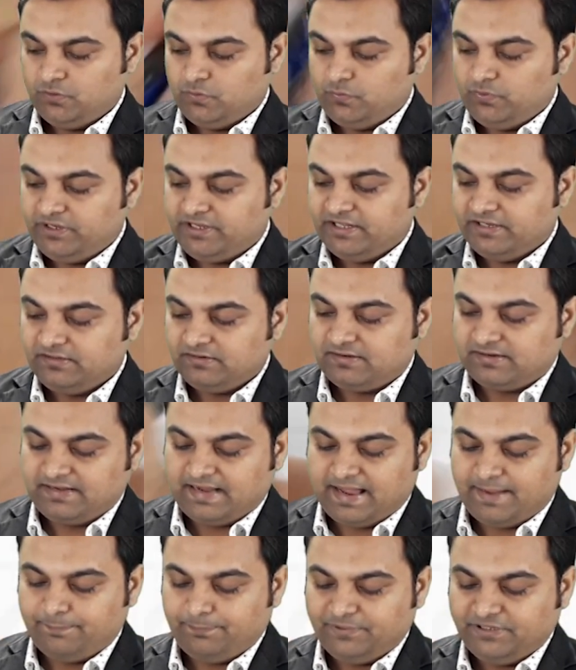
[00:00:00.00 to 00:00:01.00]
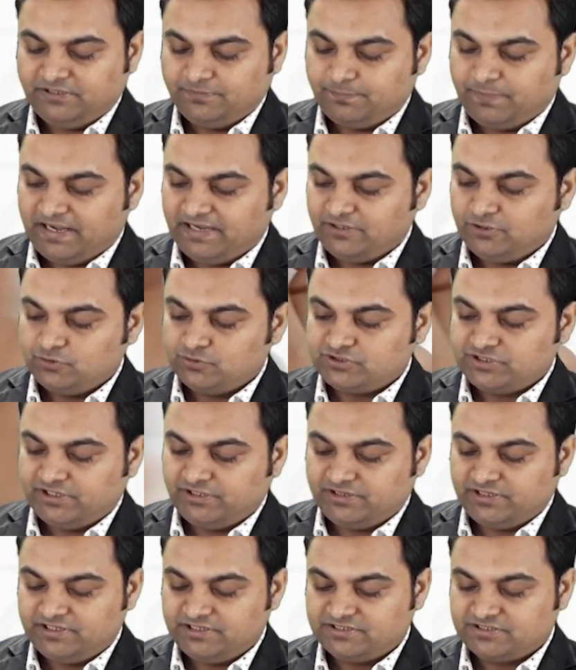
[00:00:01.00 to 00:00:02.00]
We can clamp it by
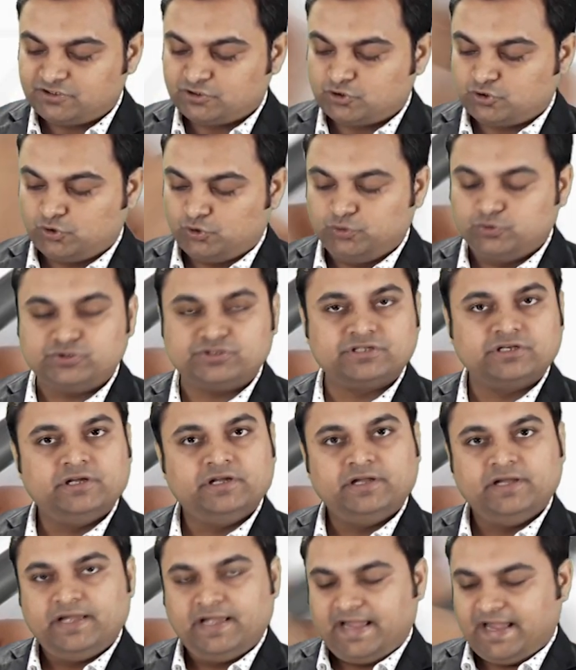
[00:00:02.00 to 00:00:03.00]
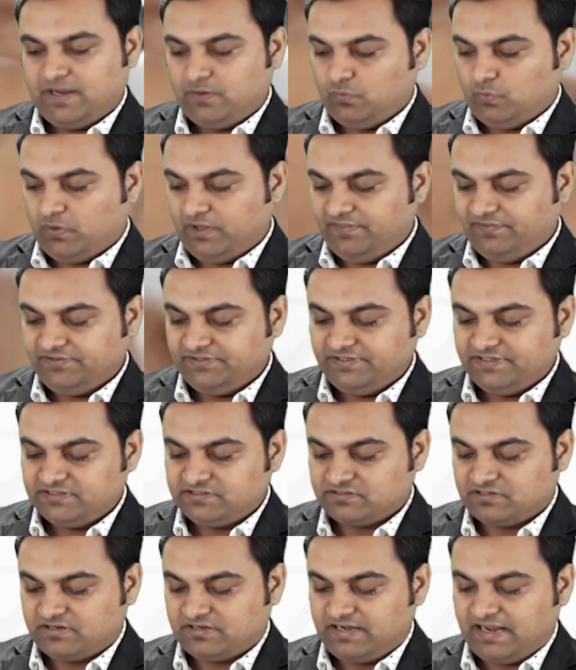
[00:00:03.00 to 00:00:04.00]
using these screws, and once it
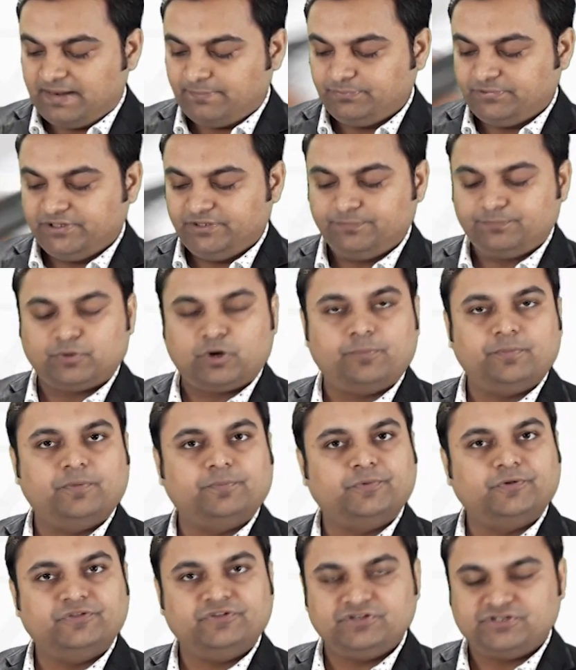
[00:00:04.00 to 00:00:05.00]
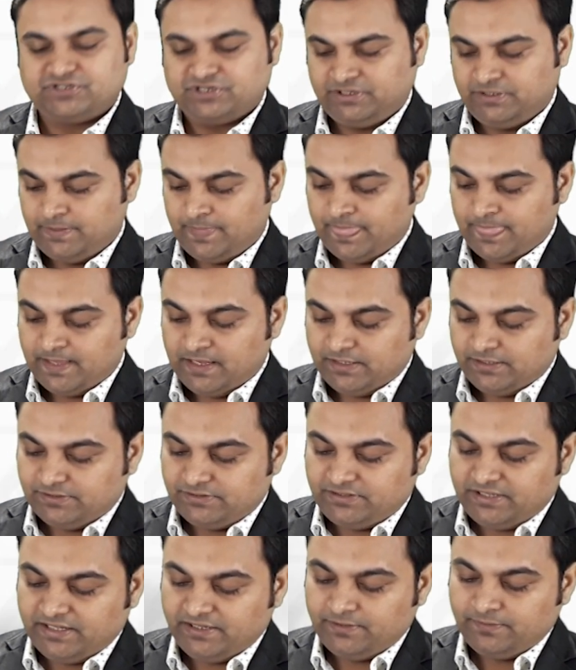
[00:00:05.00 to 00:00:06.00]
is clamped in proper position,
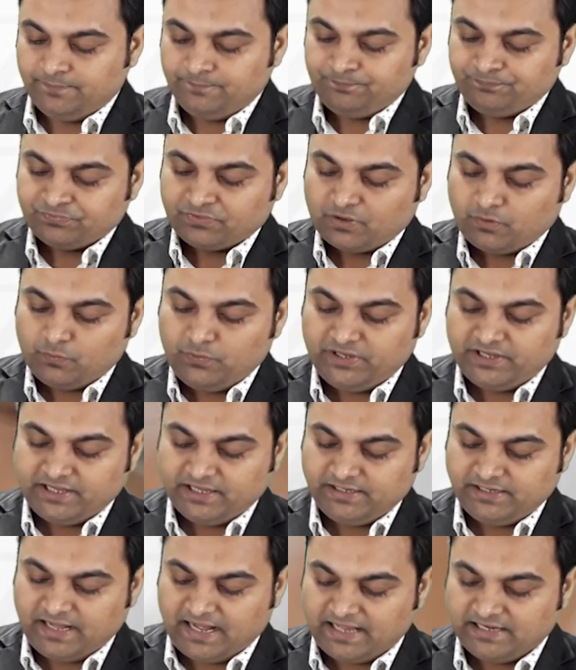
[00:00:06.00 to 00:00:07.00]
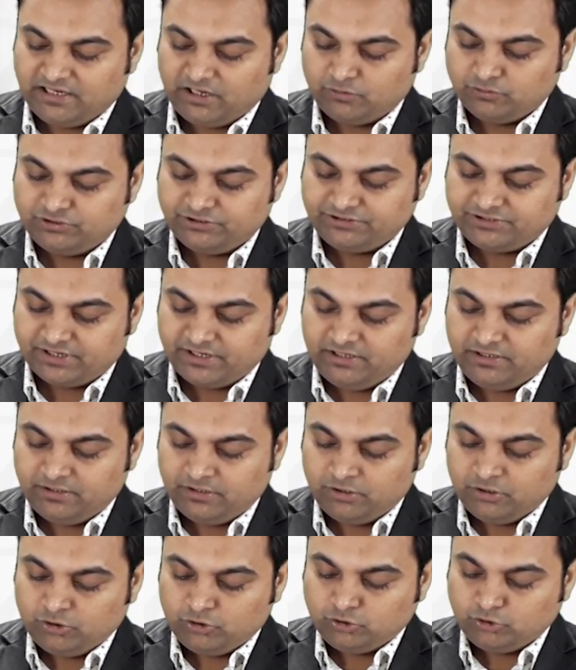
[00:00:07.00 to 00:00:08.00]
then we can allow the drill
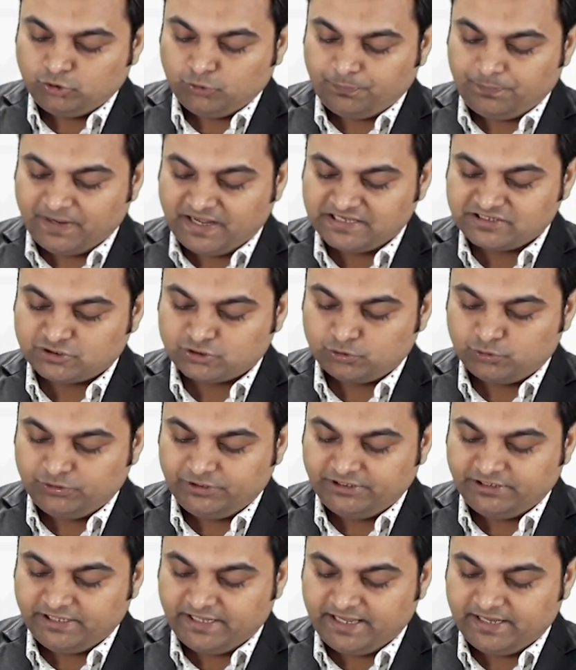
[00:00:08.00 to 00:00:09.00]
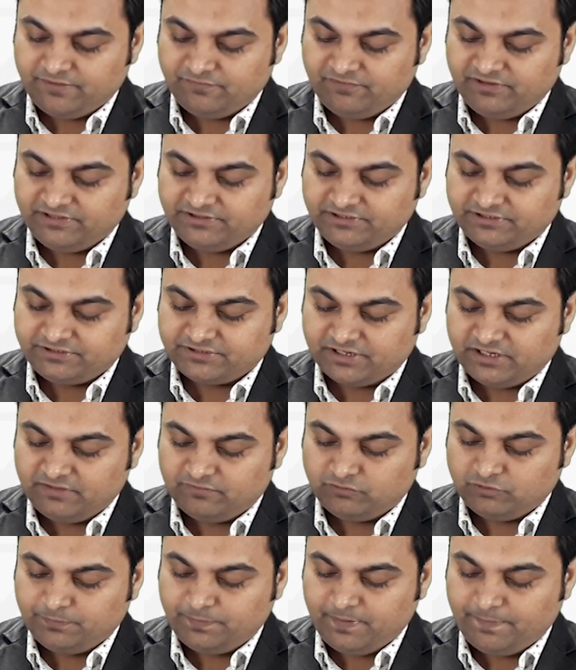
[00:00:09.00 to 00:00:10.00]
to pass through it. And when the drill
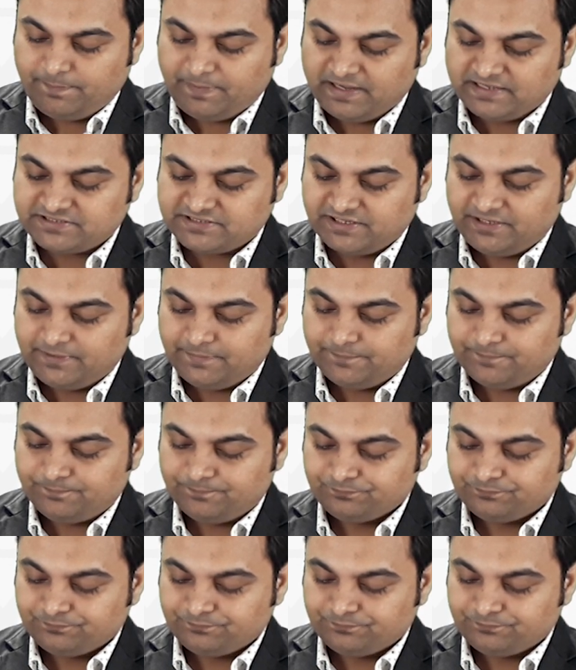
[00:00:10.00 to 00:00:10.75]
would be passing